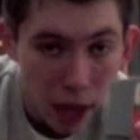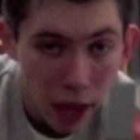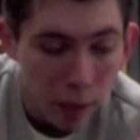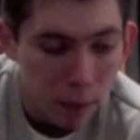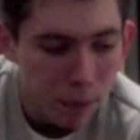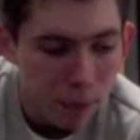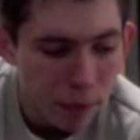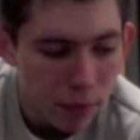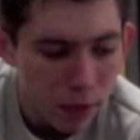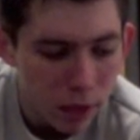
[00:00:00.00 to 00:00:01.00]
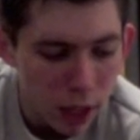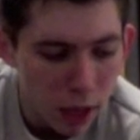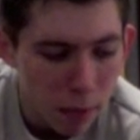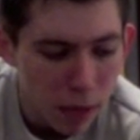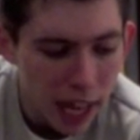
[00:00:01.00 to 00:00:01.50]

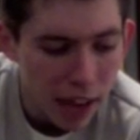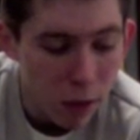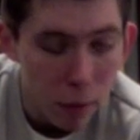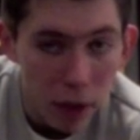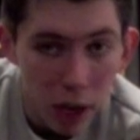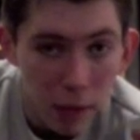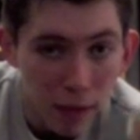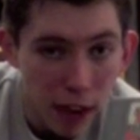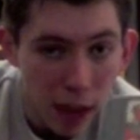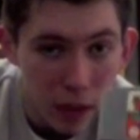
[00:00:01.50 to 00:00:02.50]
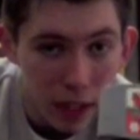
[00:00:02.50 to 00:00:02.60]
But yeah, if you're a Pokemon fan,